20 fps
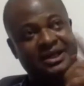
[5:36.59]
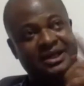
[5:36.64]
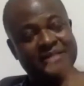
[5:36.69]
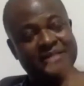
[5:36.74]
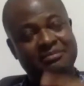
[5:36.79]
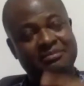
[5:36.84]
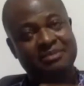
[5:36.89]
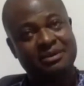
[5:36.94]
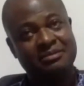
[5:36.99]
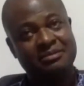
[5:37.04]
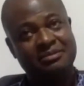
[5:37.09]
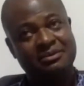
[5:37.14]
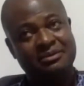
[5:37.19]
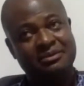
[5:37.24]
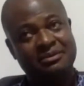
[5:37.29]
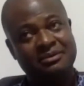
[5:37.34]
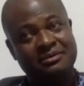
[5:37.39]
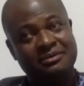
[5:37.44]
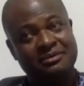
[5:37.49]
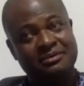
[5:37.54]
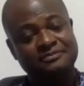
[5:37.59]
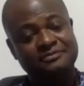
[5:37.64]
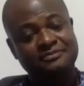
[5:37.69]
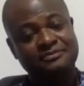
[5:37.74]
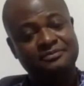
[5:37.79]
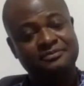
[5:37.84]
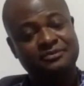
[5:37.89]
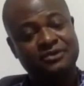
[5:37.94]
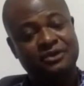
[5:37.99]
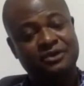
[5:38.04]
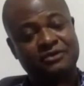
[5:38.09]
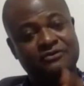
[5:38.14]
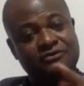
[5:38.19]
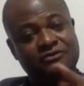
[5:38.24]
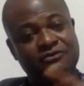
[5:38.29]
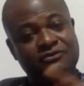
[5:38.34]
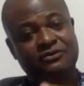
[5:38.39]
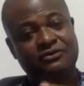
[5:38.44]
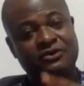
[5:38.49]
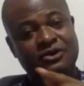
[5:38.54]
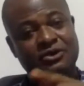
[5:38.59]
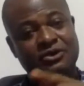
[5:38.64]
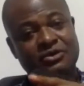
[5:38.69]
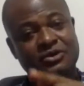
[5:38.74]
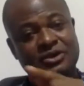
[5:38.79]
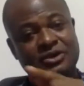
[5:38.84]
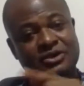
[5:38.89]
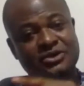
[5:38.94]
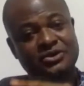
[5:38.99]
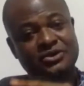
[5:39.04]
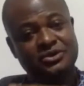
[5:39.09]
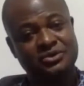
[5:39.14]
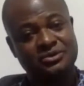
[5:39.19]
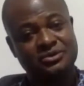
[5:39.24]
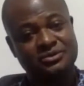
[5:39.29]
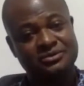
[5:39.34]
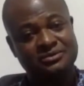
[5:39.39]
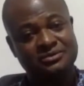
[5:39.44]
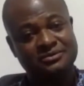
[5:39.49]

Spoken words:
capable of following you